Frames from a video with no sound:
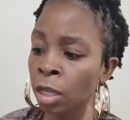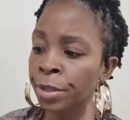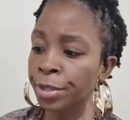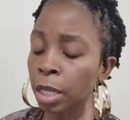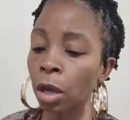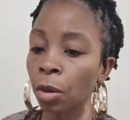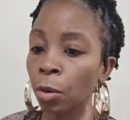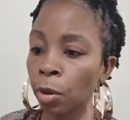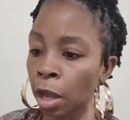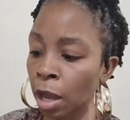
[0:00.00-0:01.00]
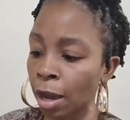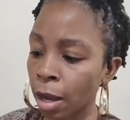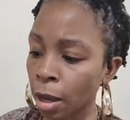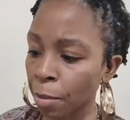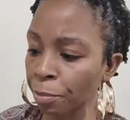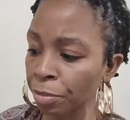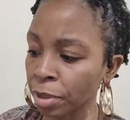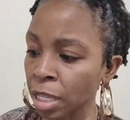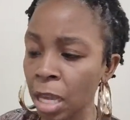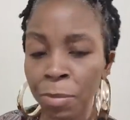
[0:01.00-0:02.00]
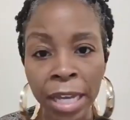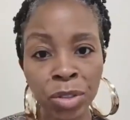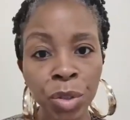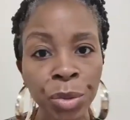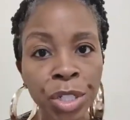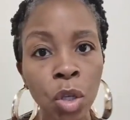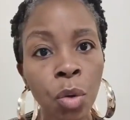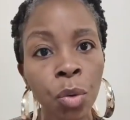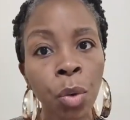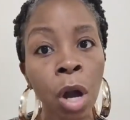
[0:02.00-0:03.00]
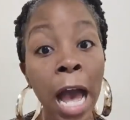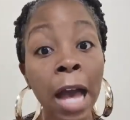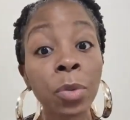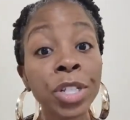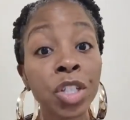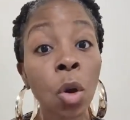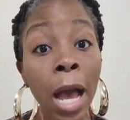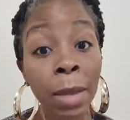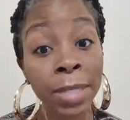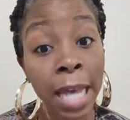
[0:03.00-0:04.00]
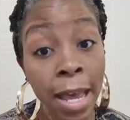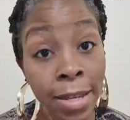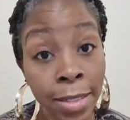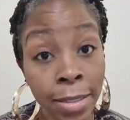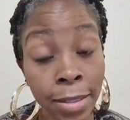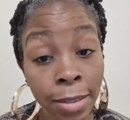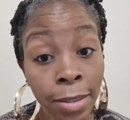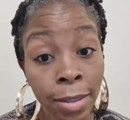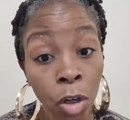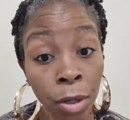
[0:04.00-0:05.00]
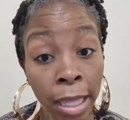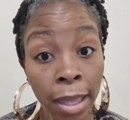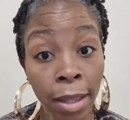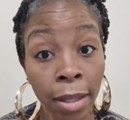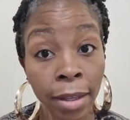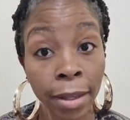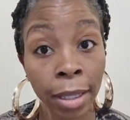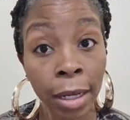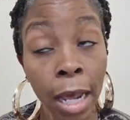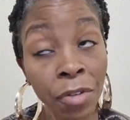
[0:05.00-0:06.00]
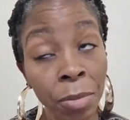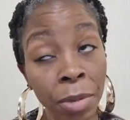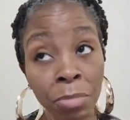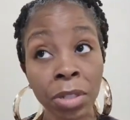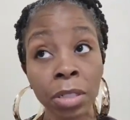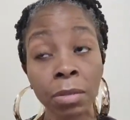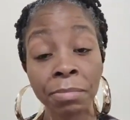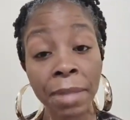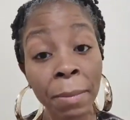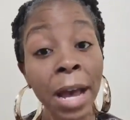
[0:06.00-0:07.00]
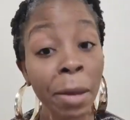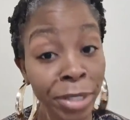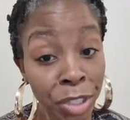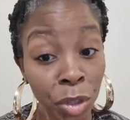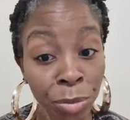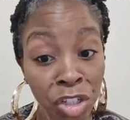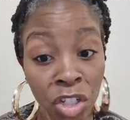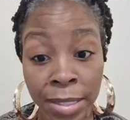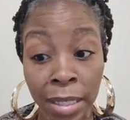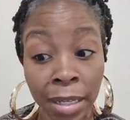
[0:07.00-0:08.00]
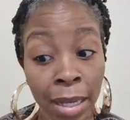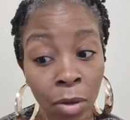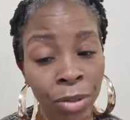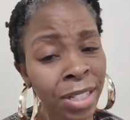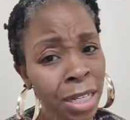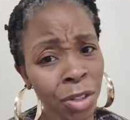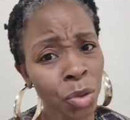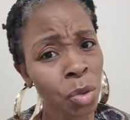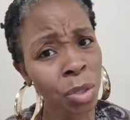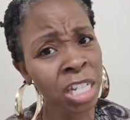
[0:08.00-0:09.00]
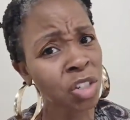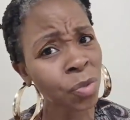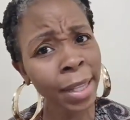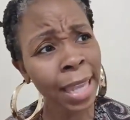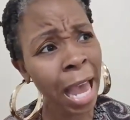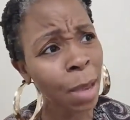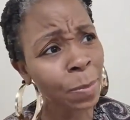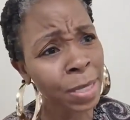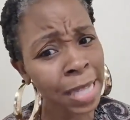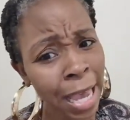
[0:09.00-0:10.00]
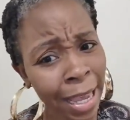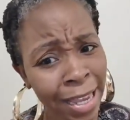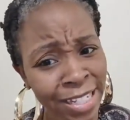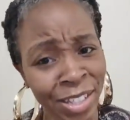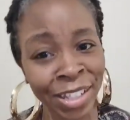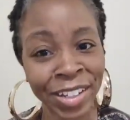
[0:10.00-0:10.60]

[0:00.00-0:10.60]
So, um, getting back to it. So I was so obsessed. Okay. And I remember my mama told me, she said, Deena, you is really obsessed